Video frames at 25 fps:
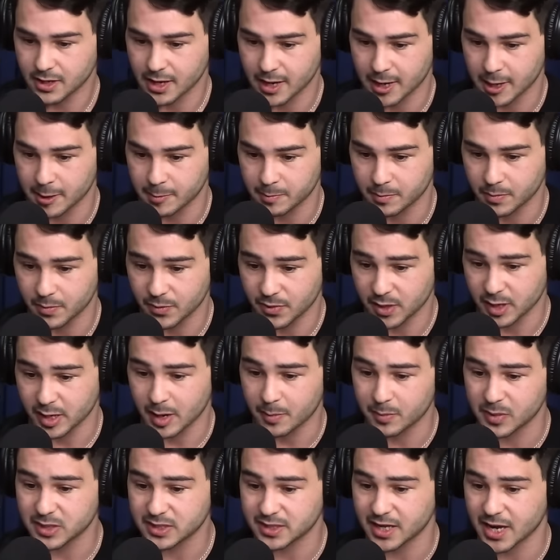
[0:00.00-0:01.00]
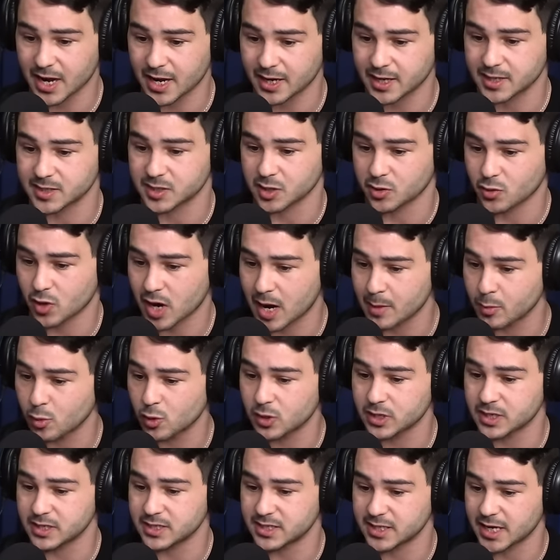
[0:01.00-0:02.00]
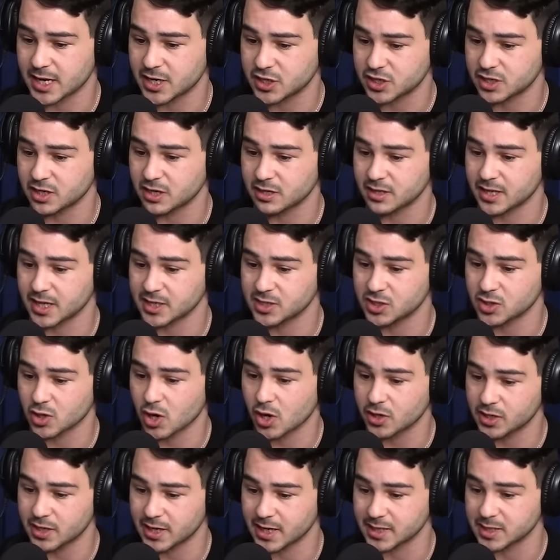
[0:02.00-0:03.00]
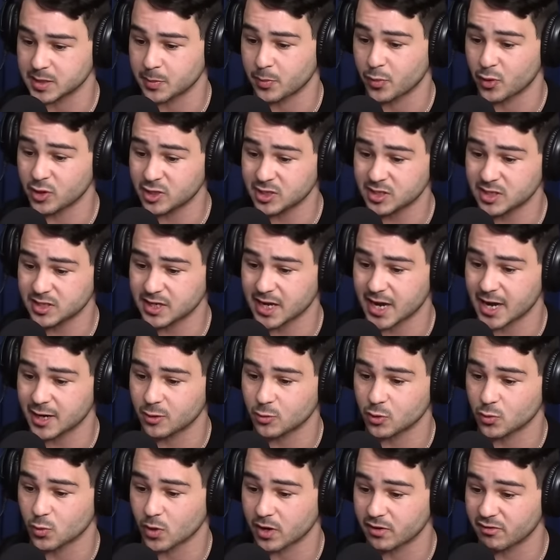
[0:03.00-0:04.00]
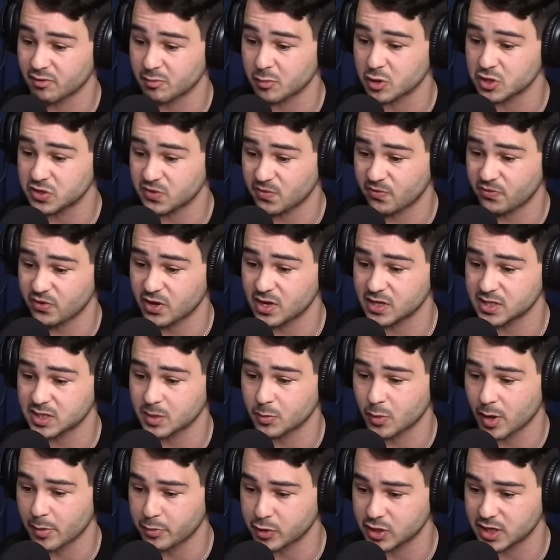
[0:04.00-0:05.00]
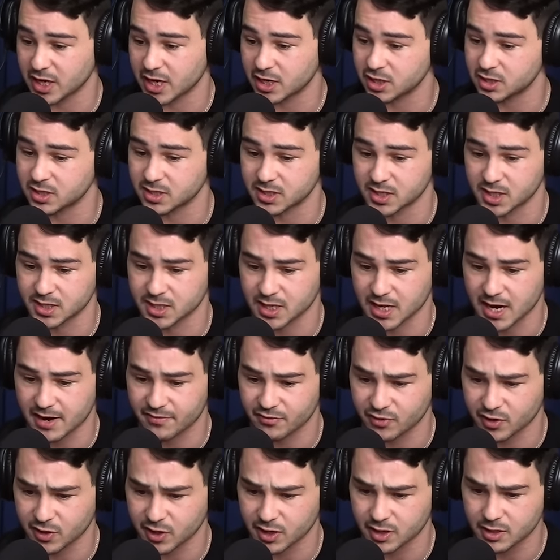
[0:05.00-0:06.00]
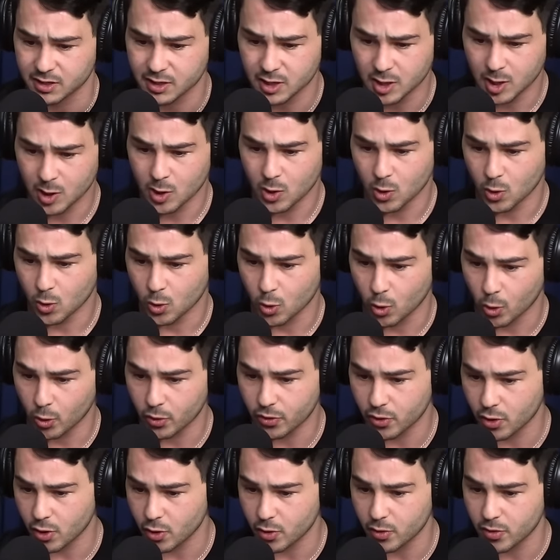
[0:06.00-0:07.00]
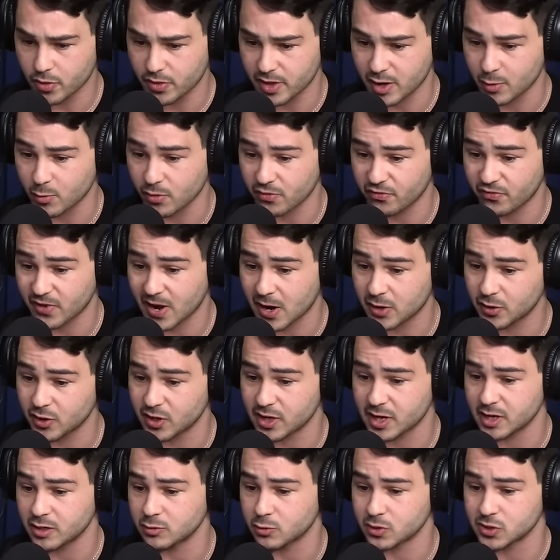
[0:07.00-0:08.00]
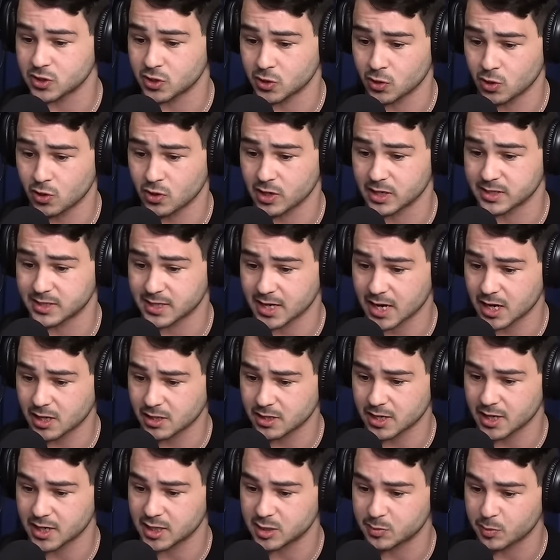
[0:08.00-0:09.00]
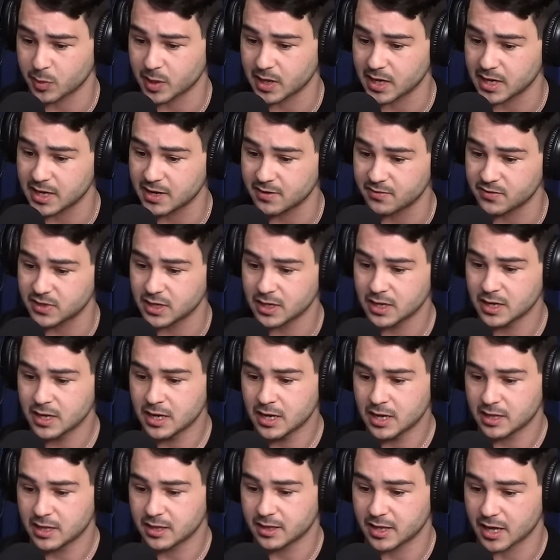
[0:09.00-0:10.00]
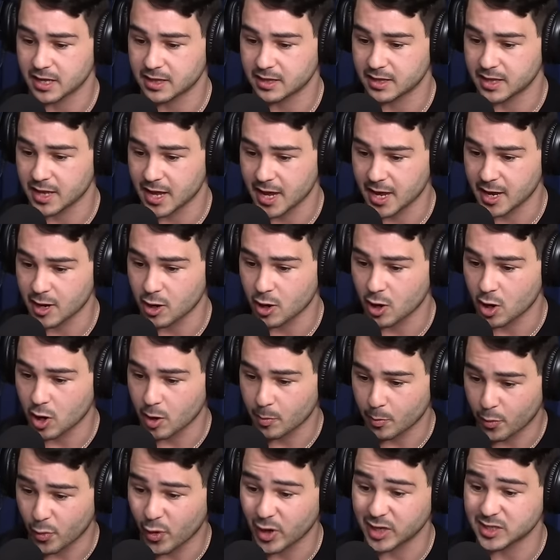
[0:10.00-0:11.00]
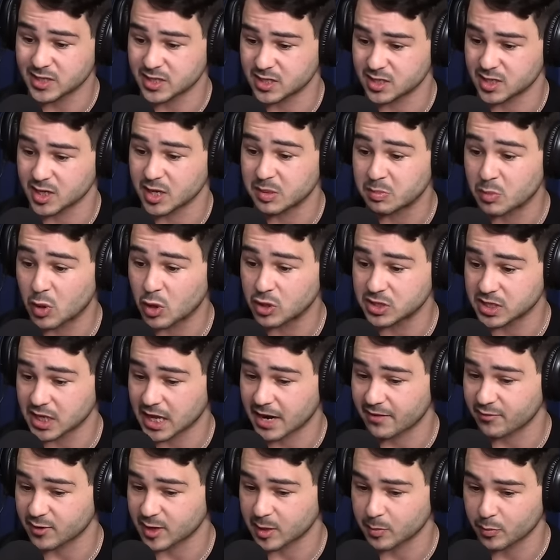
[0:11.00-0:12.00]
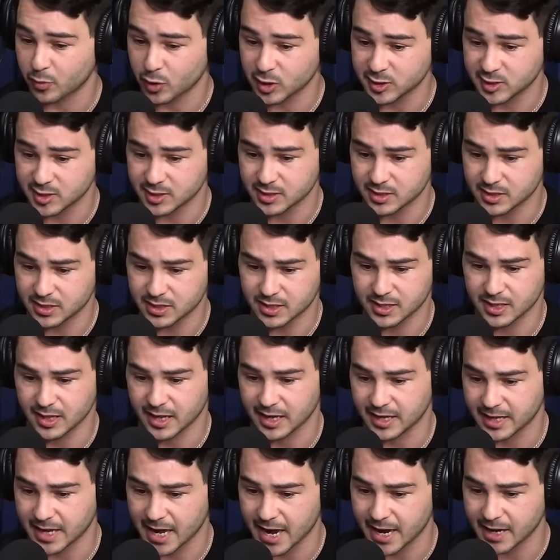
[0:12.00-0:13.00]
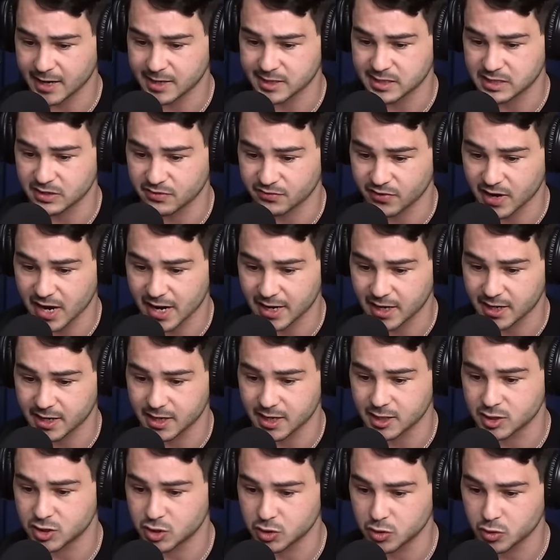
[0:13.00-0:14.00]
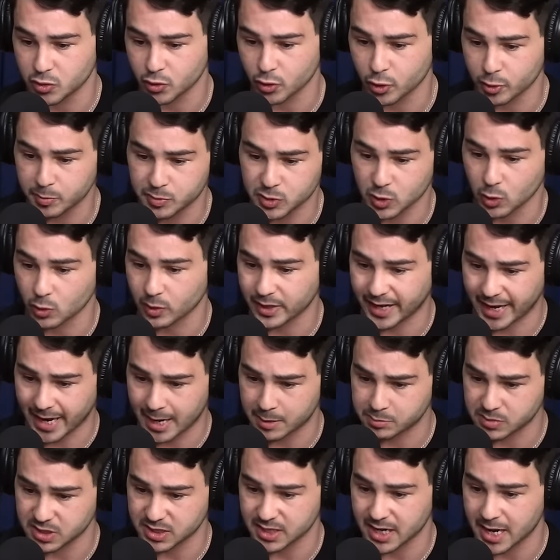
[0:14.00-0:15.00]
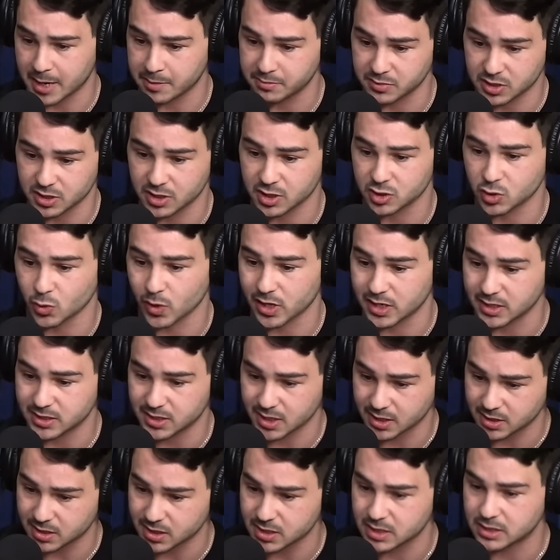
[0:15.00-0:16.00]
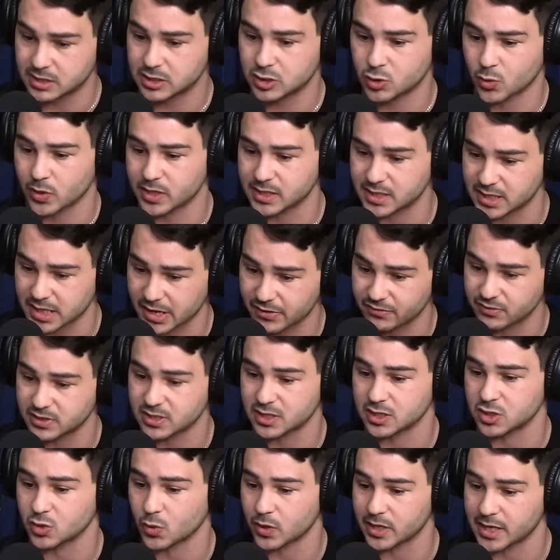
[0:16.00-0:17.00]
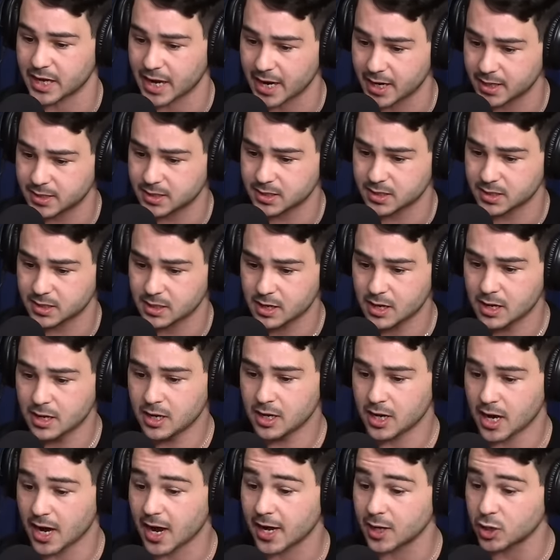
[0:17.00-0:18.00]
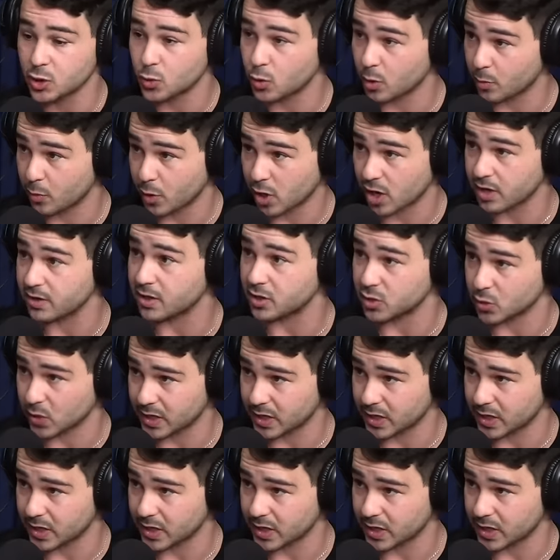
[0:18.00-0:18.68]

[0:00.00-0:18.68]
The Numbers Gang is a crime organization that started as a prison gang with one of the most fearsome reputations in South Africa. Although they were founded in KwaZulu-Natal, it is believed that they are present in most African prisons. The gang is divided into groups or camps named the 26s, 27s, and 28s. You are part of the